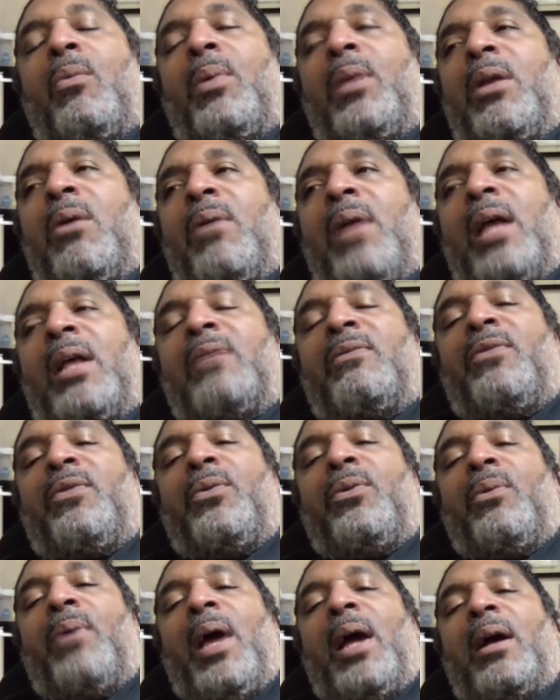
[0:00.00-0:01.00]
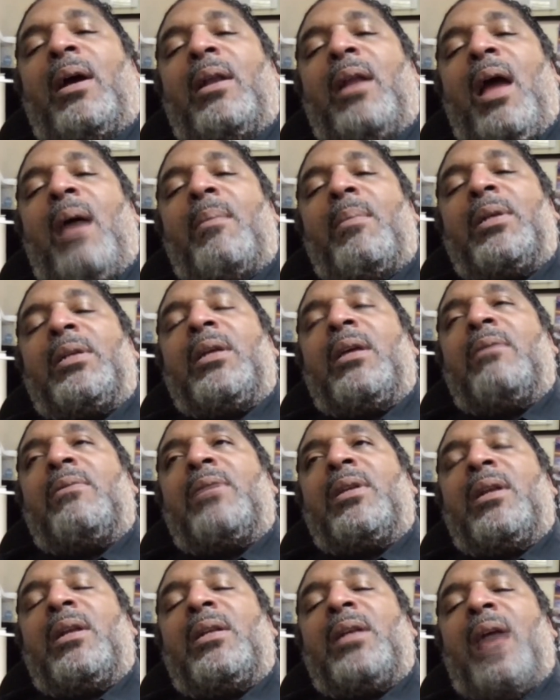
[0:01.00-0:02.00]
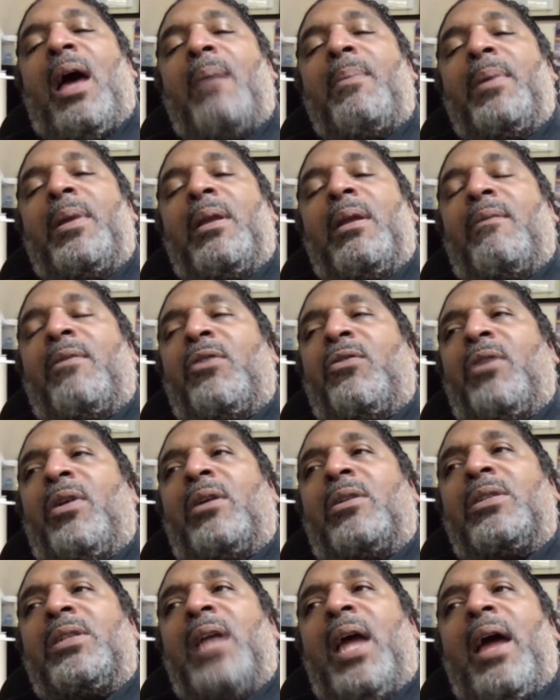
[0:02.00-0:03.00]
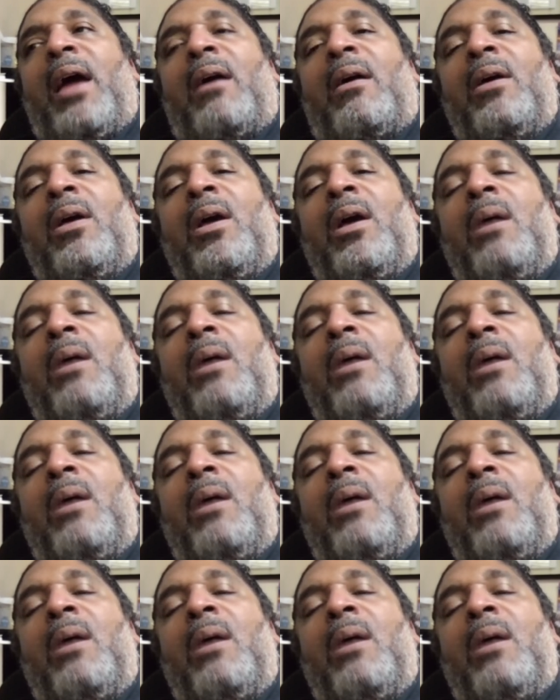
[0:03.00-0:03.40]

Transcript: We know that's voodoo economics, give to the top, it never trickles down.